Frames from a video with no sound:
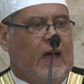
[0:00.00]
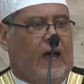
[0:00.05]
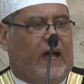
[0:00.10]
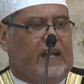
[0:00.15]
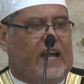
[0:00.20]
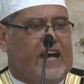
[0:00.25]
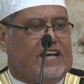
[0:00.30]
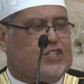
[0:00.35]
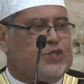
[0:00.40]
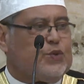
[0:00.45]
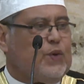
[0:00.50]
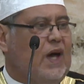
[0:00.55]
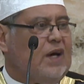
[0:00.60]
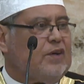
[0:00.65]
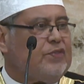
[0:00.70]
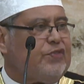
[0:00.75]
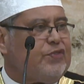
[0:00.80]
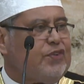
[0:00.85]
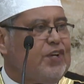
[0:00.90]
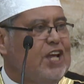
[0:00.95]
And as we
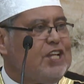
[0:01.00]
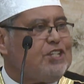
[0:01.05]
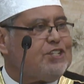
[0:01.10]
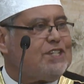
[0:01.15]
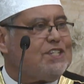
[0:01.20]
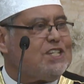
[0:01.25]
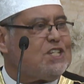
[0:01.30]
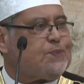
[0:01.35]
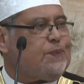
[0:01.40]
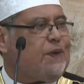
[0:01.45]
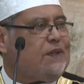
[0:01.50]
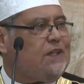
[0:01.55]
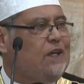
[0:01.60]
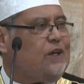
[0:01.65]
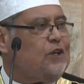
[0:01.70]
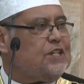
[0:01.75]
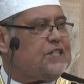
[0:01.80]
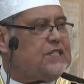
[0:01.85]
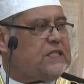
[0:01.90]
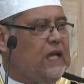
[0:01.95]
have reached this
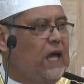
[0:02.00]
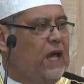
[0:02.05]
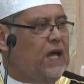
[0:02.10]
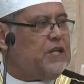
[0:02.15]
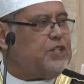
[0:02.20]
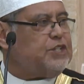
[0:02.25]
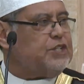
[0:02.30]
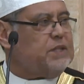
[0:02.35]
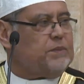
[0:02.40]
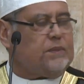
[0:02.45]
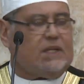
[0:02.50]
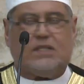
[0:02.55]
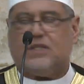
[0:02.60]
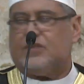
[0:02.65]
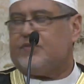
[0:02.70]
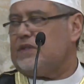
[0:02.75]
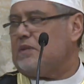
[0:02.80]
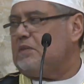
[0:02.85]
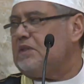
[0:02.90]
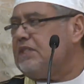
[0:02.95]
particular stage in the month
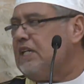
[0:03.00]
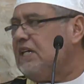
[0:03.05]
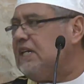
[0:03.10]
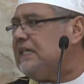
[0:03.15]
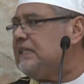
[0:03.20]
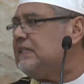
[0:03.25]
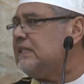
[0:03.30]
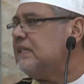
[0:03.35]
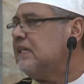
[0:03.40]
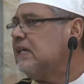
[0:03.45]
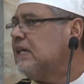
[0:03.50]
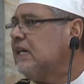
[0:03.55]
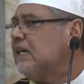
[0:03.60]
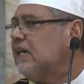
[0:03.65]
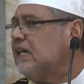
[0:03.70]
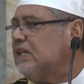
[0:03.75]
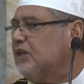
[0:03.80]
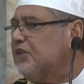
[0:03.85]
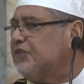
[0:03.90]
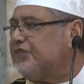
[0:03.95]
of Ramadan,
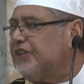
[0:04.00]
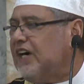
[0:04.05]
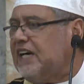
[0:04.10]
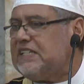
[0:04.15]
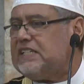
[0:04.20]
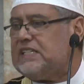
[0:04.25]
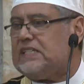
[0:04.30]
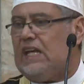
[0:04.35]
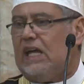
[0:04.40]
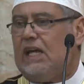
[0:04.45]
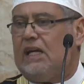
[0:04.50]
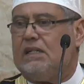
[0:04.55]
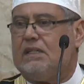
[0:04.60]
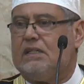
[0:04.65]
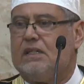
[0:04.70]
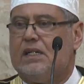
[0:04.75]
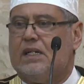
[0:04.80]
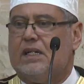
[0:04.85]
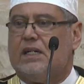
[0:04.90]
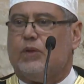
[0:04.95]
you know, fasting,